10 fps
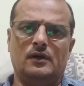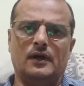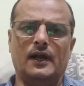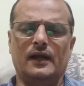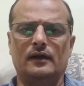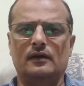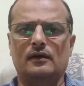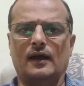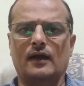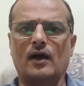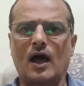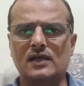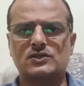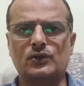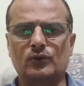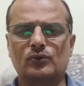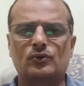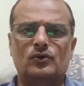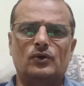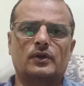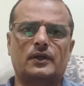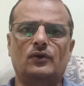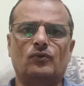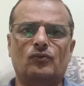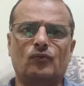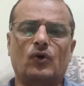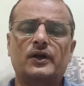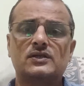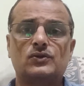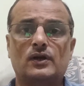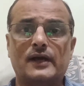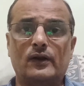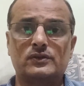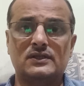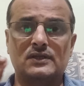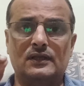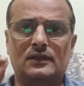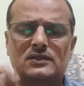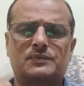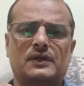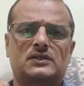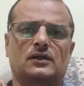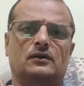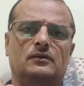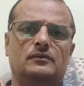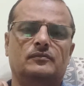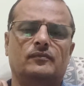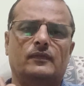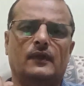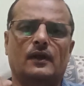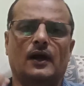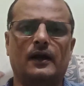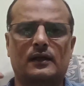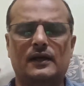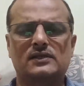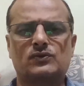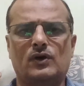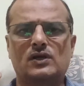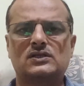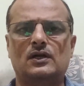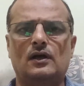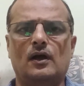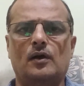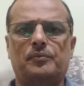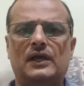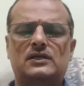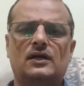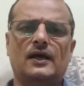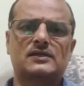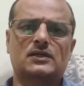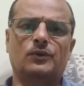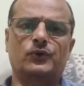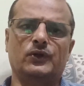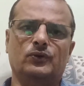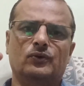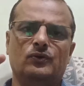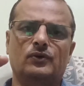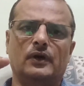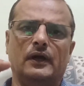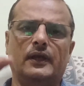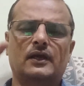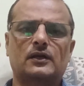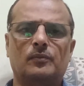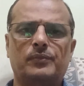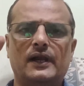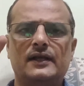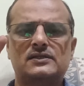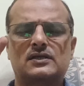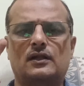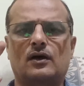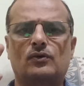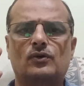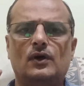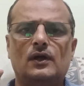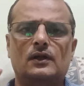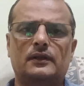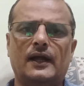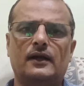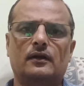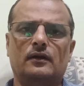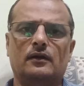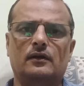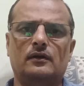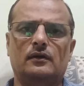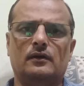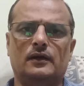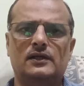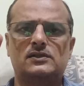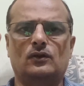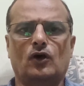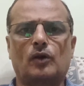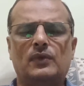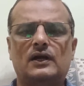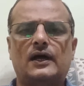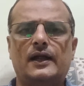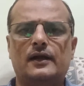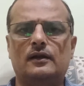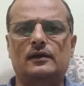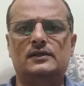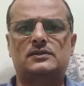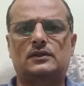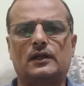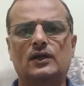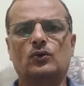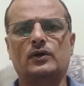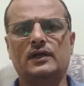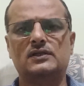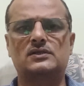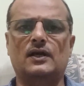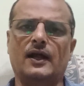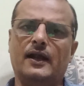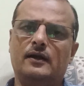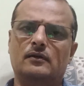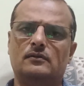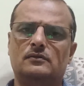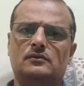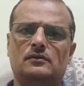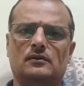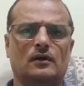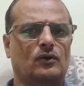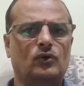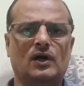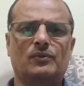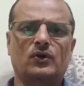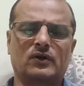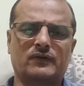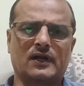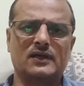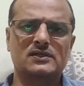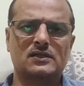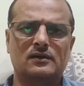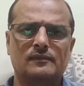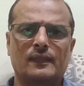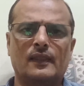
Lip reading: and I have asked you what is your diagnosis in this patient. And the case was patient has come to you. He complains now that his normal diet is 3 rotis and a good amount of rice,